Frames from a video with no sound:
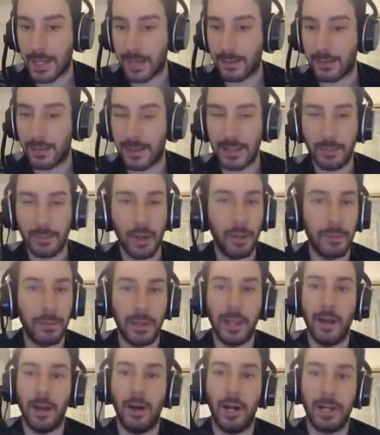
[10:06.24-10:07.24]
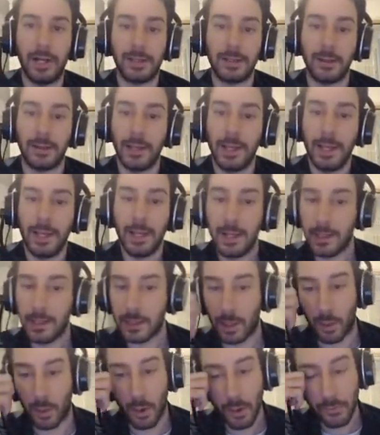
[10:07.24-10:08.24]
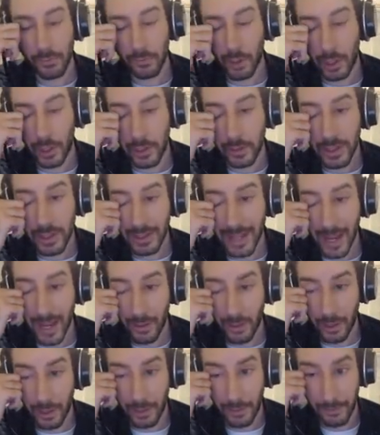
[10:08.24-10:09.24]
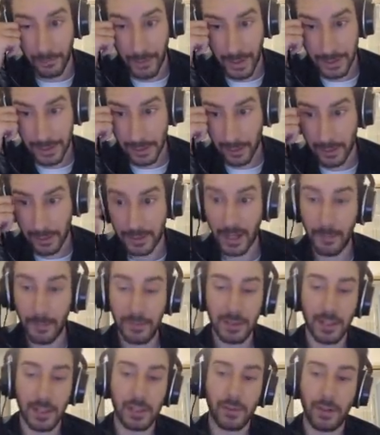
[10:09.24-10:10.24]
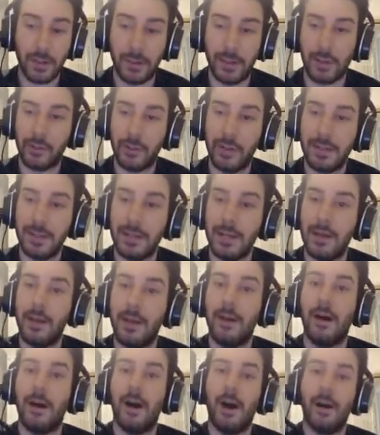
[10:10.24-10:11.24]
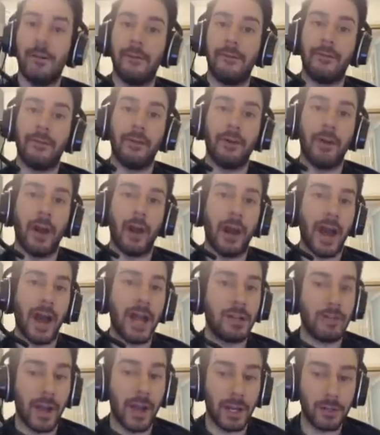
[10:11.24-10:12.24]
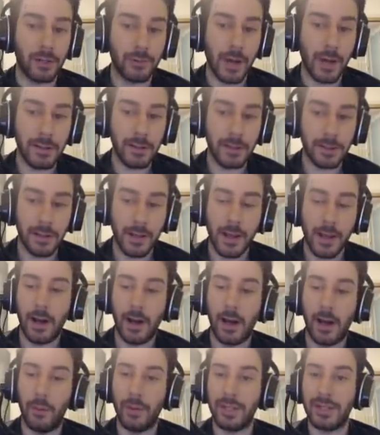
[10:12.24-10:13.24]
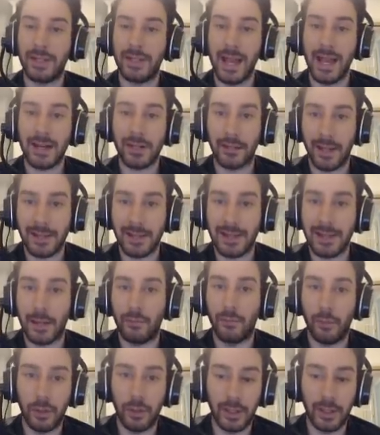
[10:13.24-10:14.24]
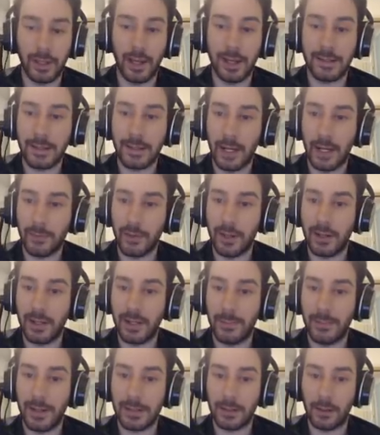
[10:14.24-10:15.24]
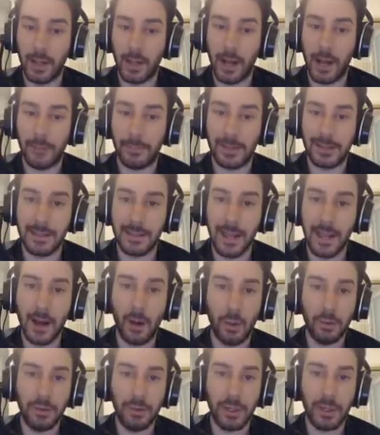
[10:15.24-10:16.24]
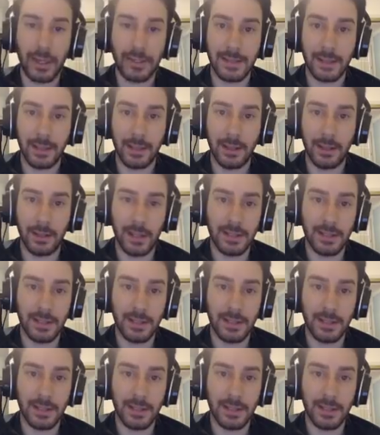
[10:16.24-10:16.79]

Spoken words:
and then that's probably it, honestly. So overall, you can count on basically a 10% strength increase for High Dragon Trials, which is actually, like I said, really good. It's going to upgrade your DPS a lot because not only is it going to,